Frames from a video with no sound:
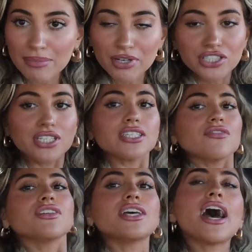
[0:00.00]
purchase
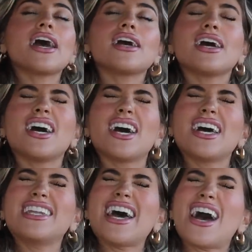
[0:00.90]
of the day,
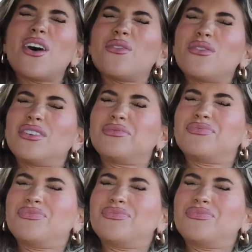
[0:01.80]
and now